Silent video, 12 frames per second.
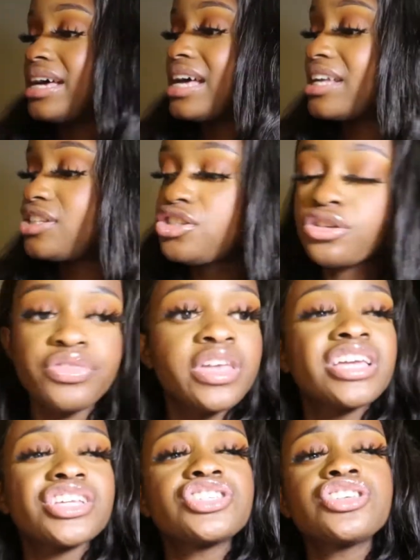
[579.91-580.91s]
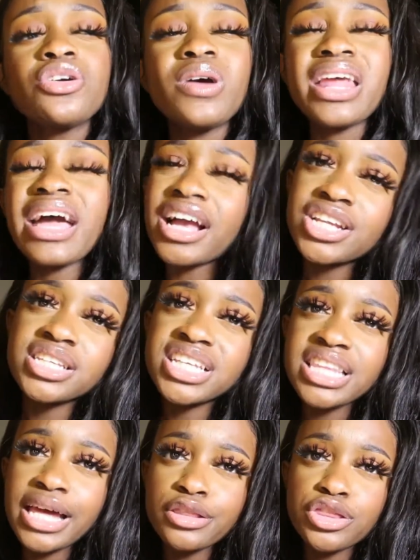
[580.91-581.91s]
I still think it's cute and I
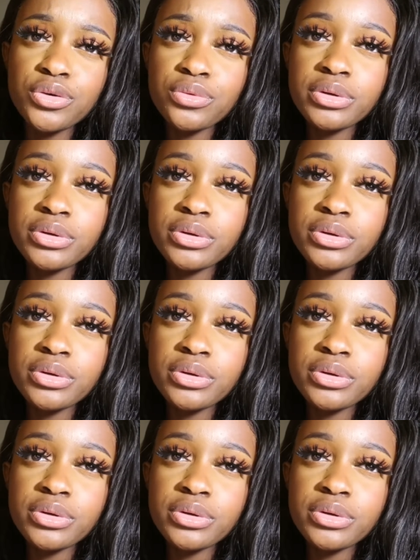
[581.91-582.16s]
actually like the